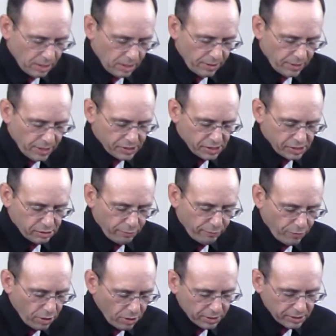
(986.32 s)
This is the
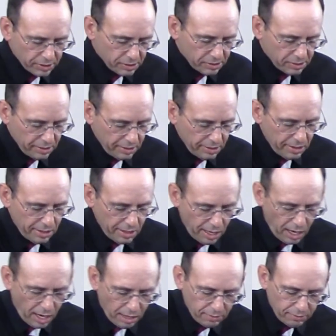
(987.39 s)
focus
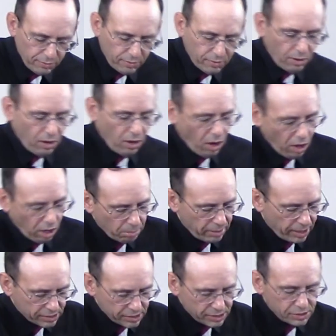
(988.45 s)
of our
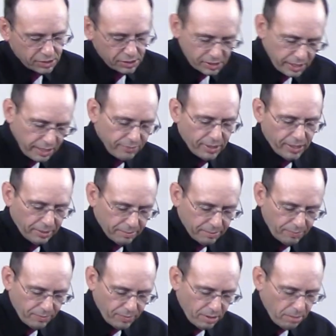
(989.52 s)
message this evening.
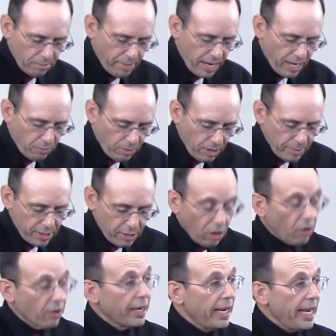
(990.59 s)
Men and women
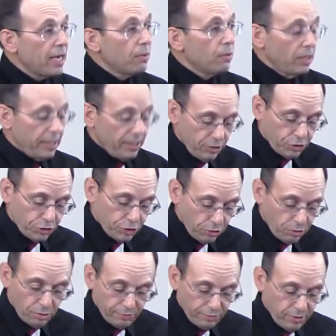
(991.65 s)
are equally the
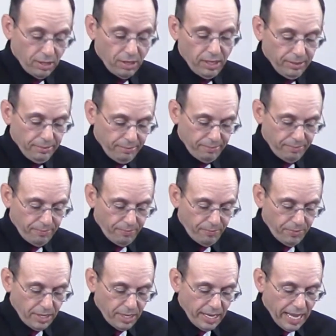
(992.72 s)
children of God
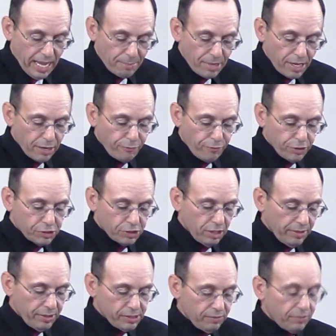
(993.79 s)
and
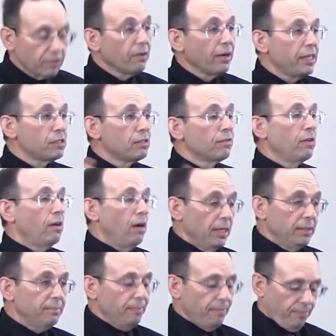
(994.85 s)
beneficiaries of the grace of
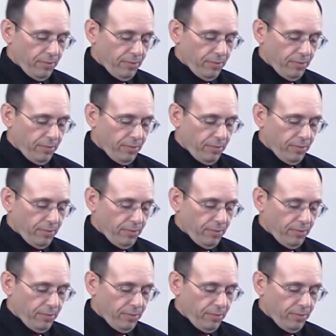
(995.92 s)
God.